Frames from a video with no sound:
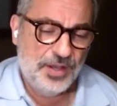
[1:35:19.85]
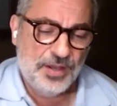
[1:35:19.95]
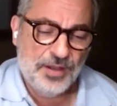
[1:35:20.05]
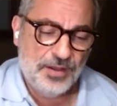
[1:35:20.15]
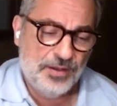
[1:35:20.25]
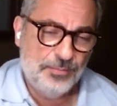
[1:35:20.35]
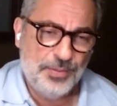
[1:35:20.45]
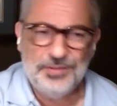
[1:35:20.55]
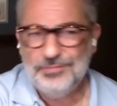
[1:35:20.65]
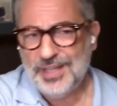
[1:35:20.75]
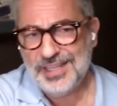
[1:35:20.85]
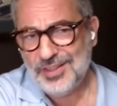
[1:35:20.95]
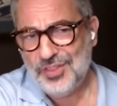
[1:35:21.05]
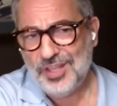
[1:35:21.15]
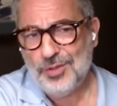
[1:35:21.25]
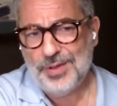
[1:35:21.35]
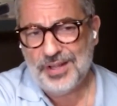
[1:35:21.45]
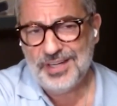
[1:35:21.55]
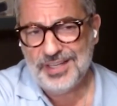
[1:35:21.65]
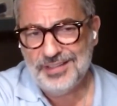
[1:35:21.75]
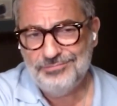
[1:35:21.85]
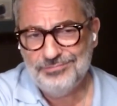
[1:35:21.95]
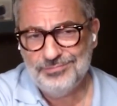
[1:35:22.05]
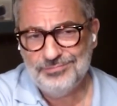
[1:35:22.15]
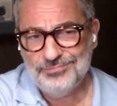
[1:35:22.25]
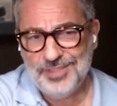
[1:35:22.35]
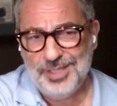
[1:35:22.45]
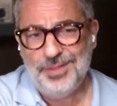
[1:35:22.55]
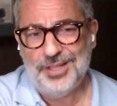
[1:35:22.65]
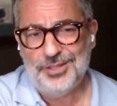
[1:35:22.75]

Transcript: But I can think about it and email